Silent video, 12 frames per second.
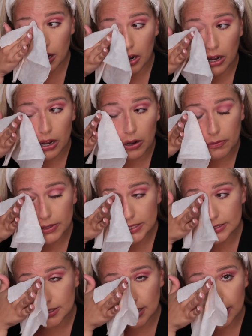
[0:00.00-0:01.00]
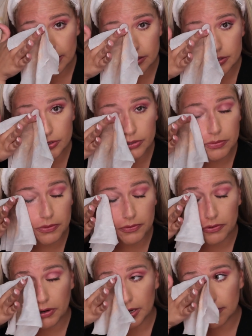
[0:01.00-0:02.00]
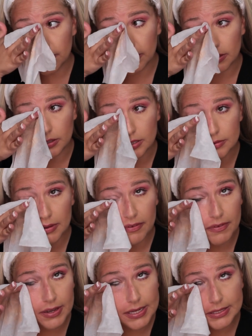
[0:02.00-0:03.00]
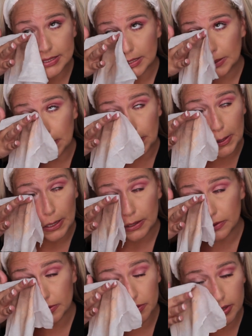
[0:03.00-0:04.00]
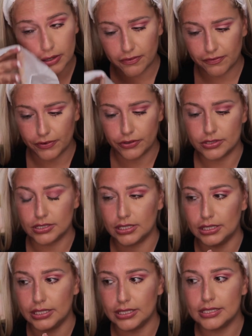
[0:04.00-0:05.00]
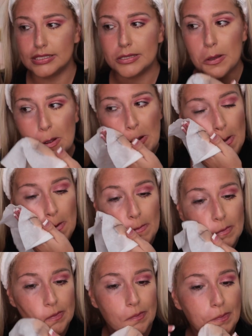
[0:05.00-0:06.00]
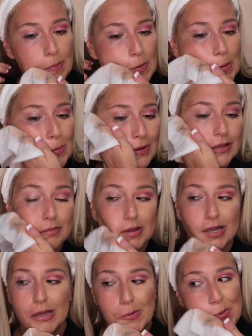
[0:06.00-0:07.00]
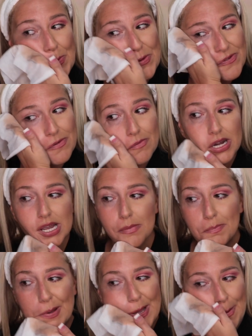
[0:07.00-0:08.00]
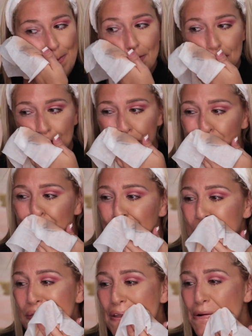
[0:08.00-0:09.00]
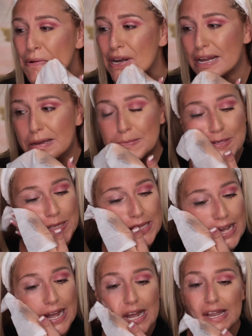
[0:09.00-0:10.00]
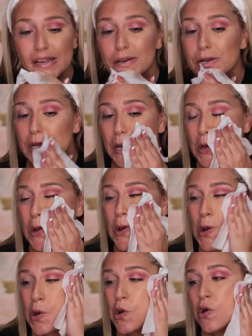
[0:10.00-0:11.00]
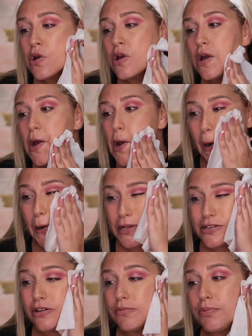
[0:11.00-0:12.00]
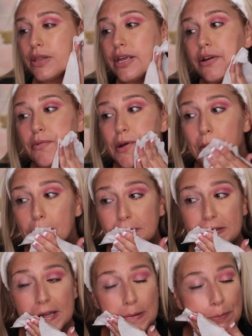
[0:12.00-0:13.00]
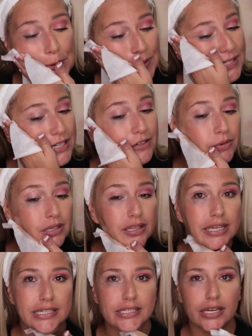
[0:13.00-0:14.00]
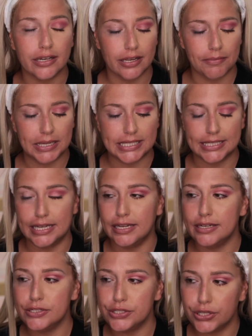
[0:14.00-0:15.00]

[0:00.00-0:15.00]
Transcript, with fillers: I always like to, before I even cleanse my face, like go ahead and do like a first cleanse with the makeup removing wipe, but when it comes to the eye area, I just don't play around with that because I don't want to like tug at my skin.